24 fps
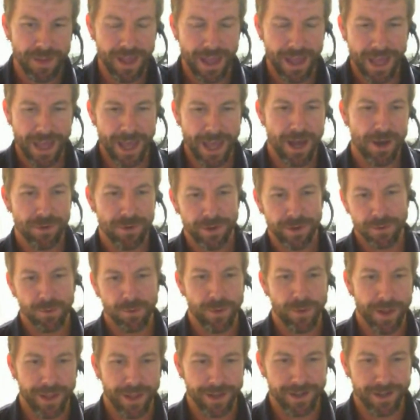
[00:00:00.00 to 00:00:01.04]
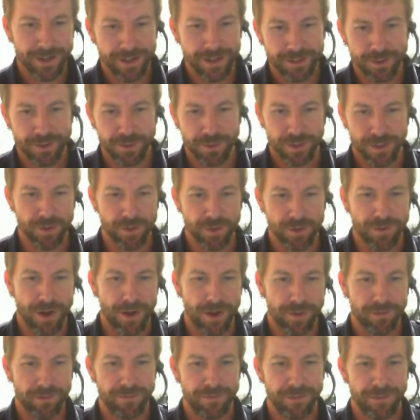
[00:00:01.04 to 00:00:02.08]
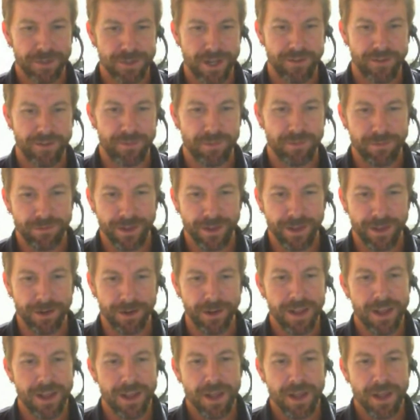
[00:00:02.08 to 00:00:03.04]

how and when do we know if all the fish have been fed?